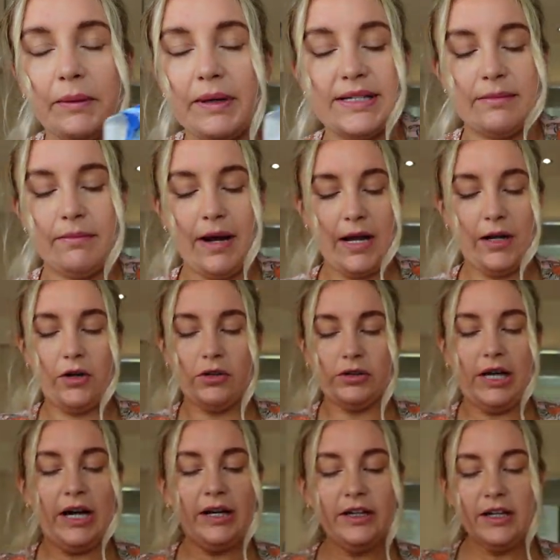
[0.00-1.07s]
isn't my
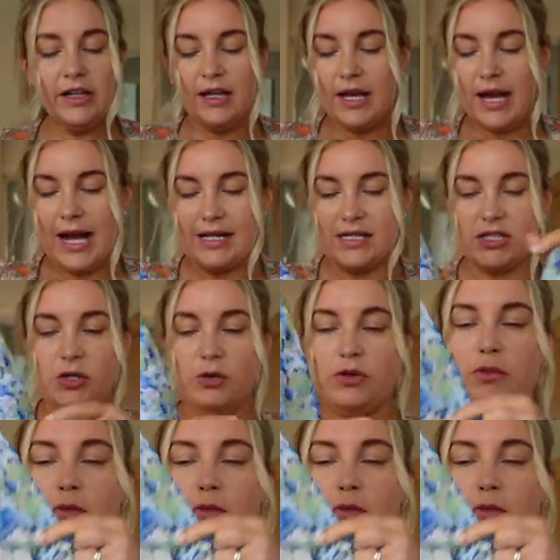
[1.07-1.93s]
colour. I suit